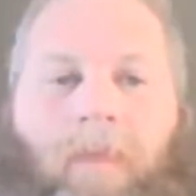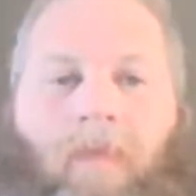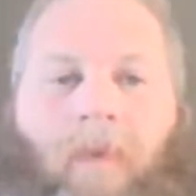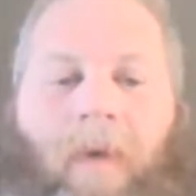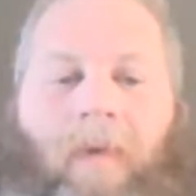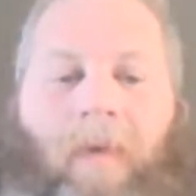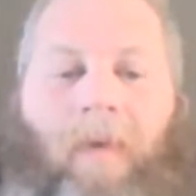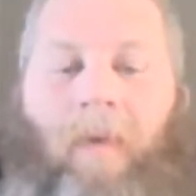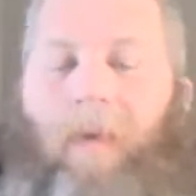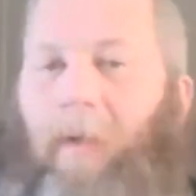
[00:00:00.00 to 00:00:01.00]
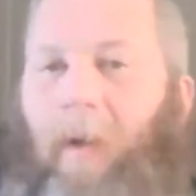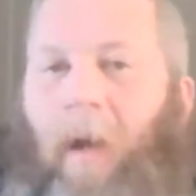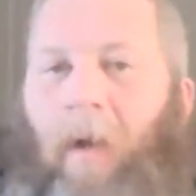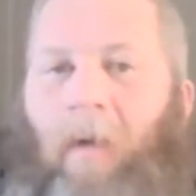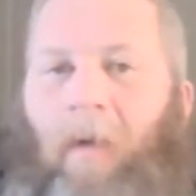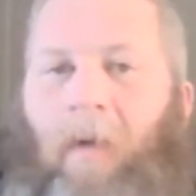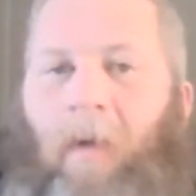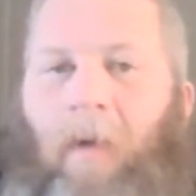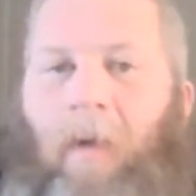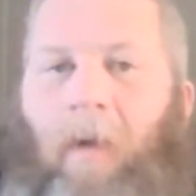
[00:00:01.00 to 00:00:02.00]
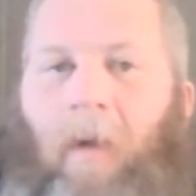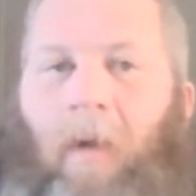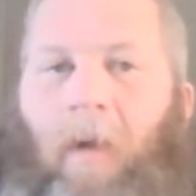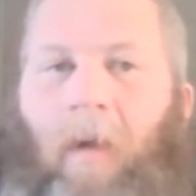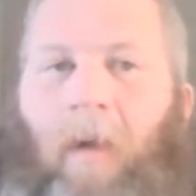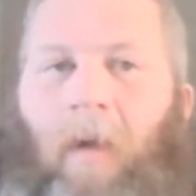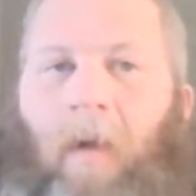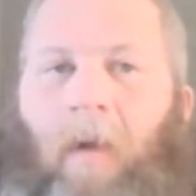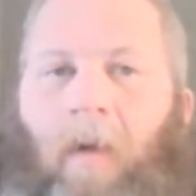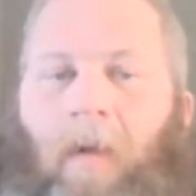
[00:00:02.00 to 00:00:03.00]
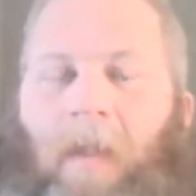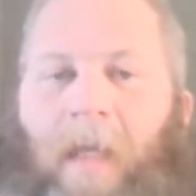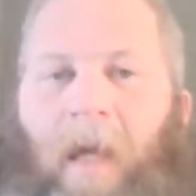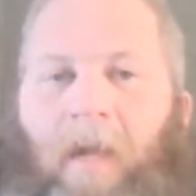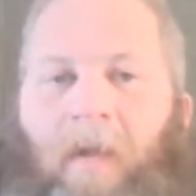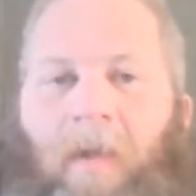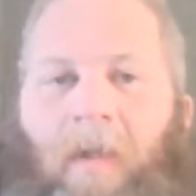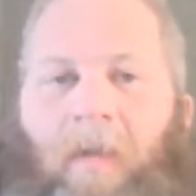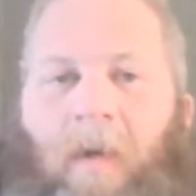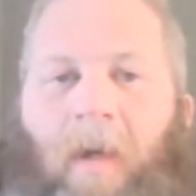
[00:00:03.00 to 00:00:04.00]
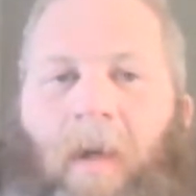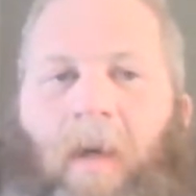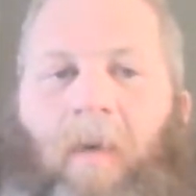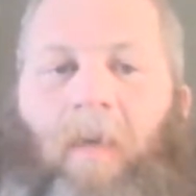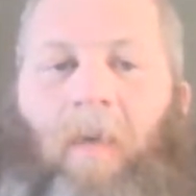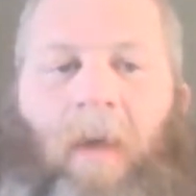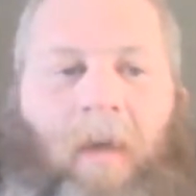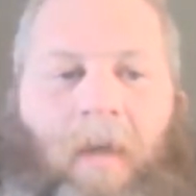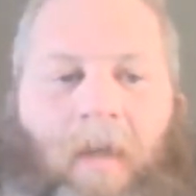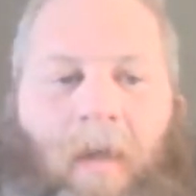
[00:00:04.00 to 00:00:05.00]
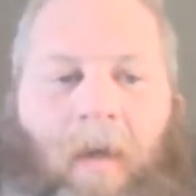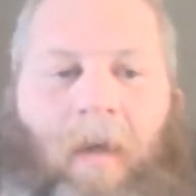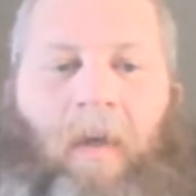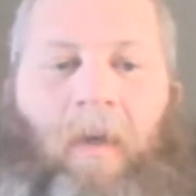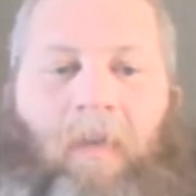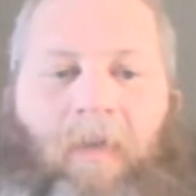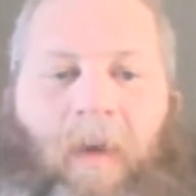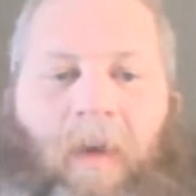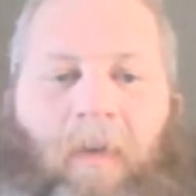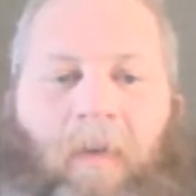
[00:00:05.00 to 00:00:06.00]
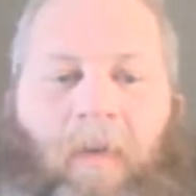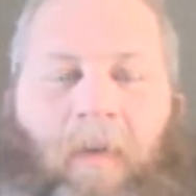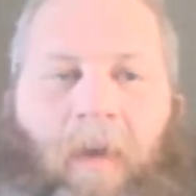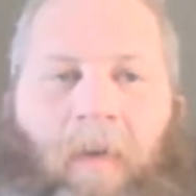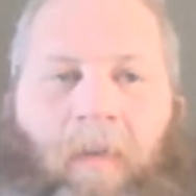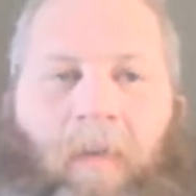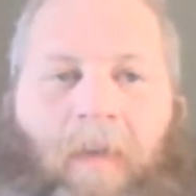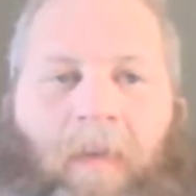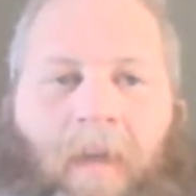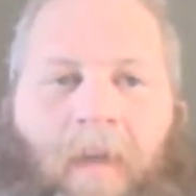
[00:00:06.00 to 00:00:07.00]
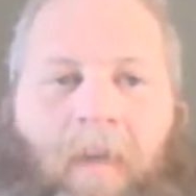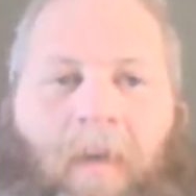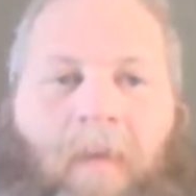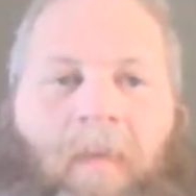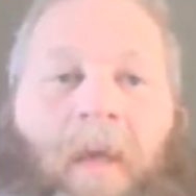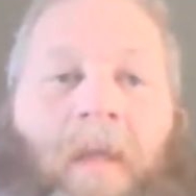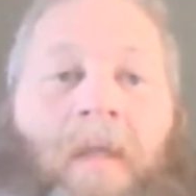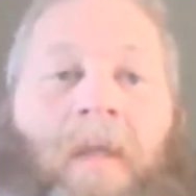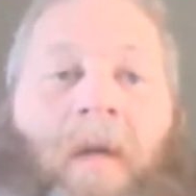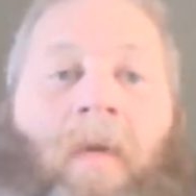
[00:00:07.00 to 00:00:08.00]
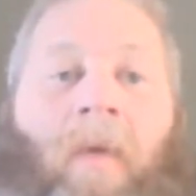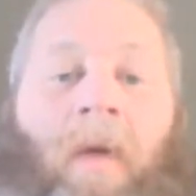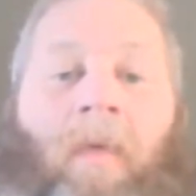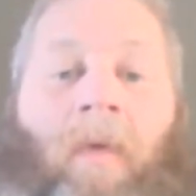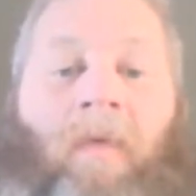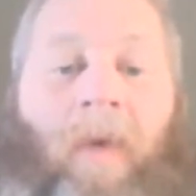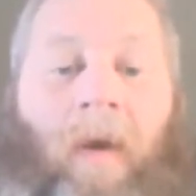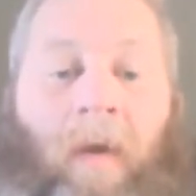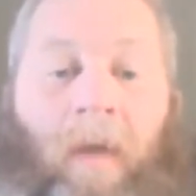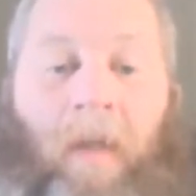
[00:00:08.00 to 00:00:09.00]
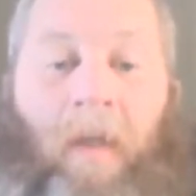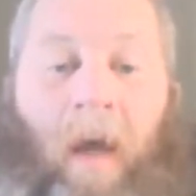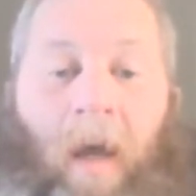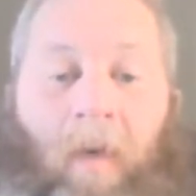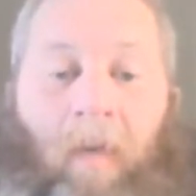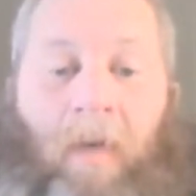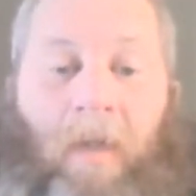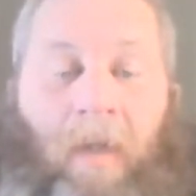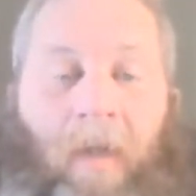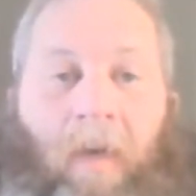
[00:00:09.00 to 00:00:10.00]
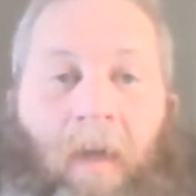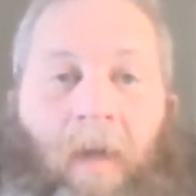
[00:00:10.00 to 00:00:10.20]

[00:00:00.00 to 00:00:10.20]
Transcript: With our schedule this week, we just utterly failed, especially with the being sick. We failed at the diet. We'll just leave it at